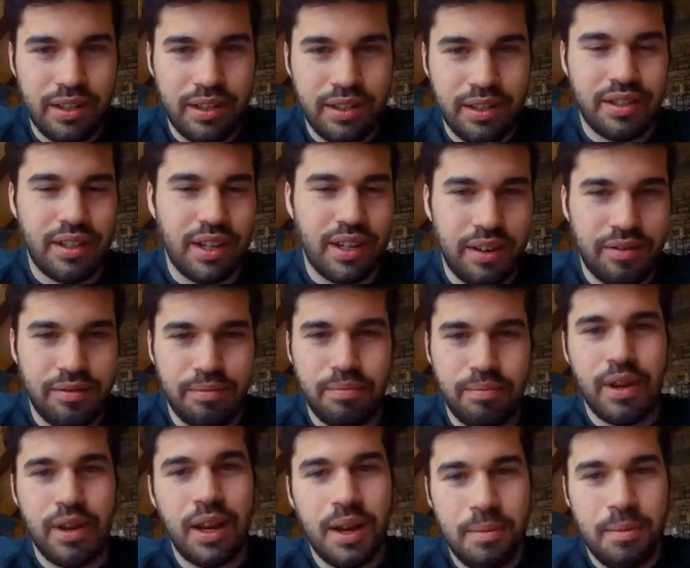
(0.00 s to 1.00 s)
It just kind of
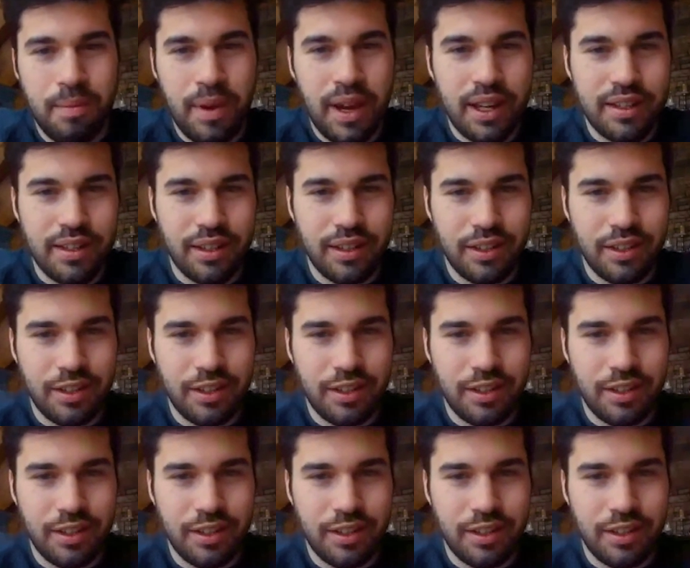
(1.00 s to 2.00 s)
makes a little
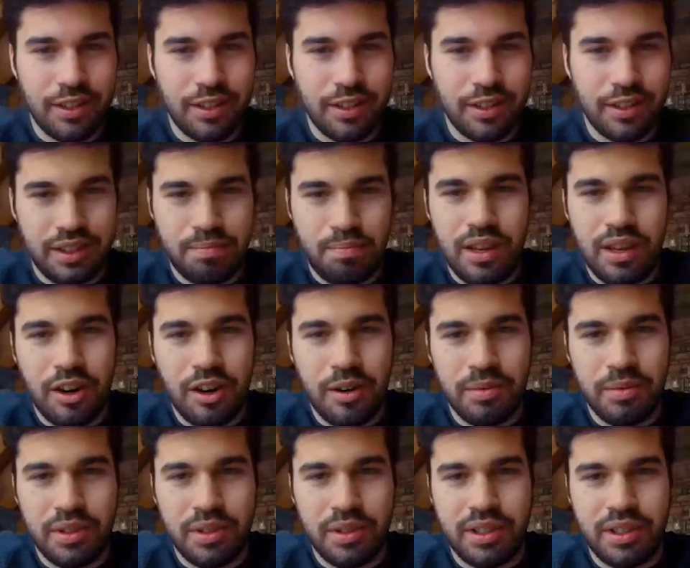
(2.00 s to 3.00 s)
this PR
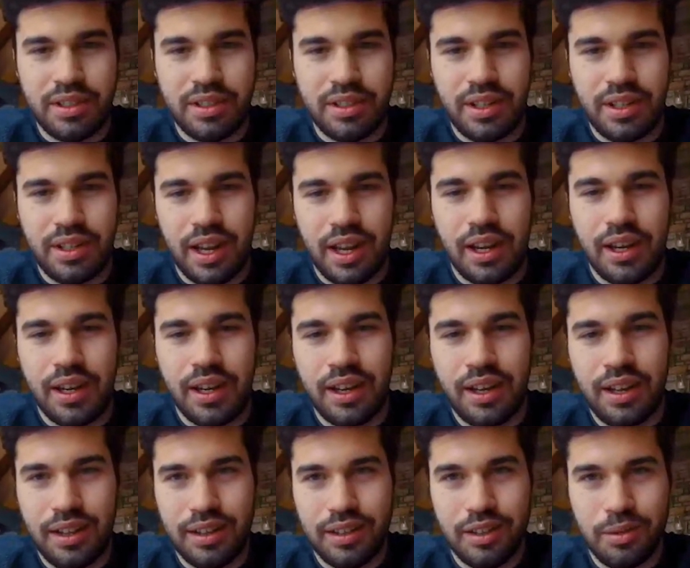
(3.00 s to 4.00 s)
mistake a little bit
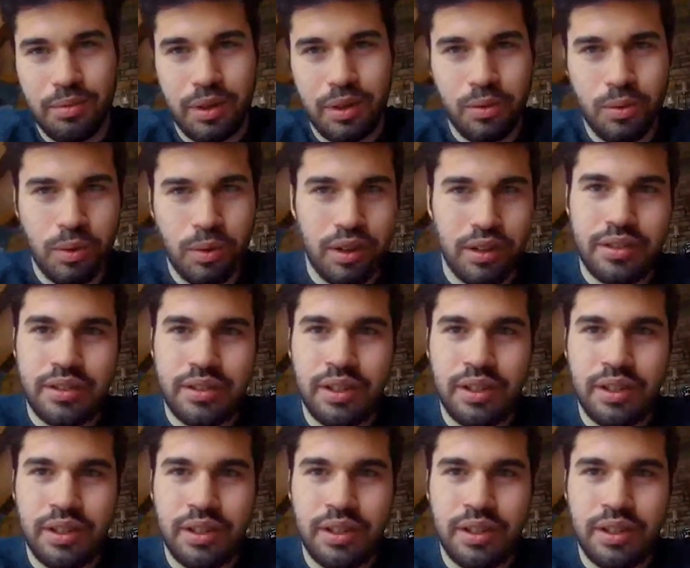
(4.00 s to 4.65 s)
worse.